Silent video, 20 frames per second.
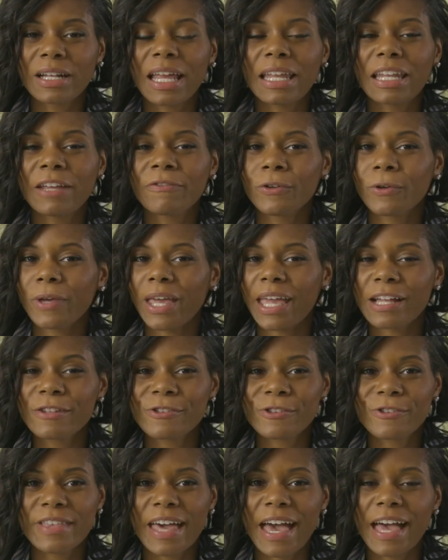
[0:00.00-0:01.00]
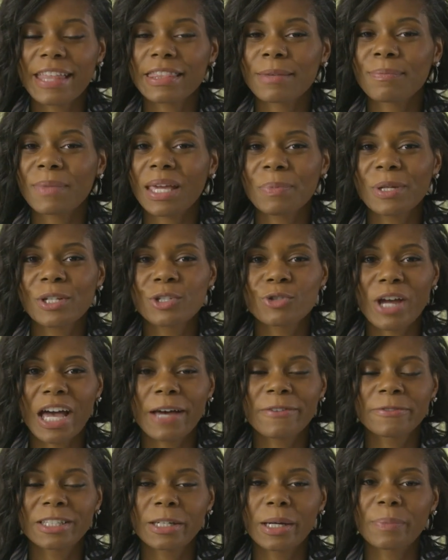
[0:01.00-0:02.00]
And if you can't do that, then maybe
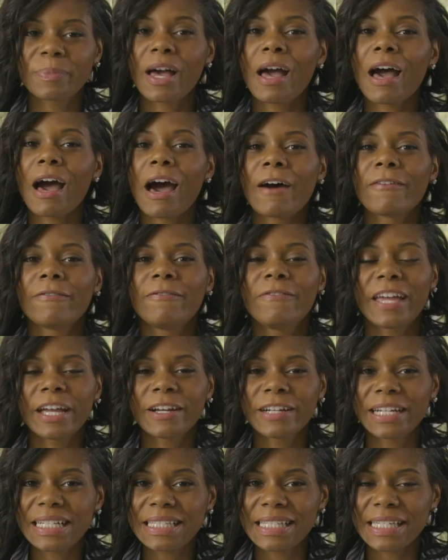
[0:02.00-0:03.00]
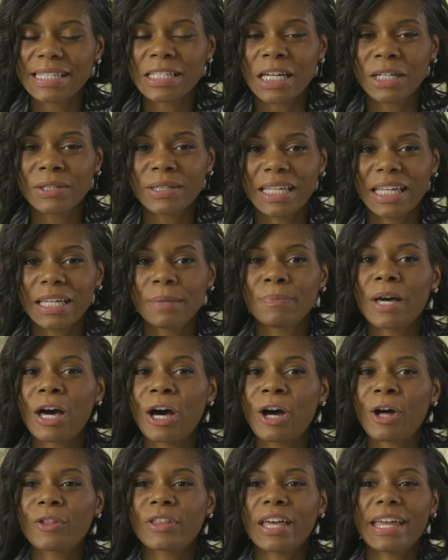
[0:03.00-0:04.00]
draft up a very detailed
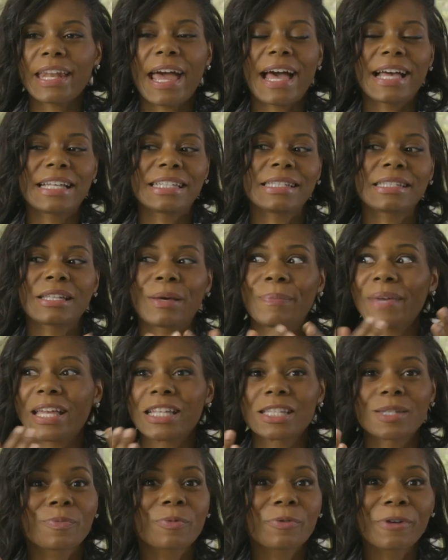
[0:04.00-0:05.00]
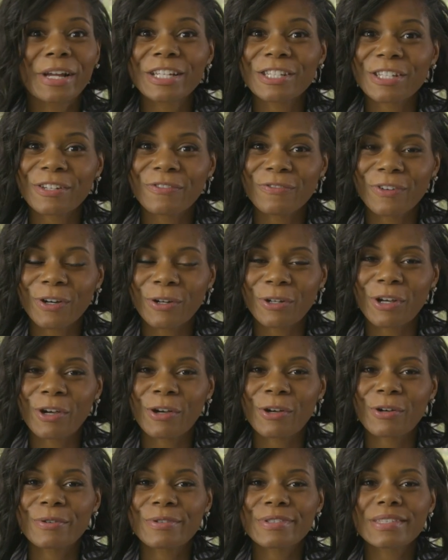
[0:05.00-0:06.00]
email that has some inspiration
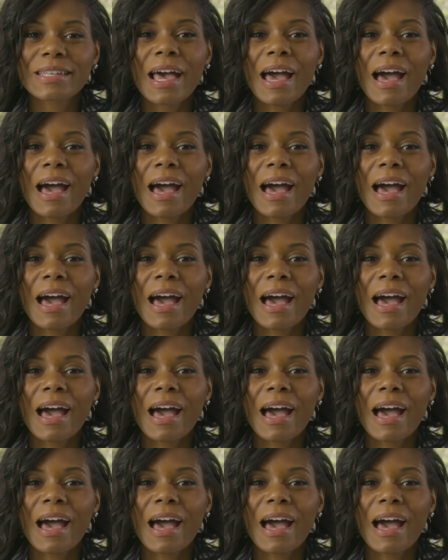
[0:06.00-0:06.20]
photos,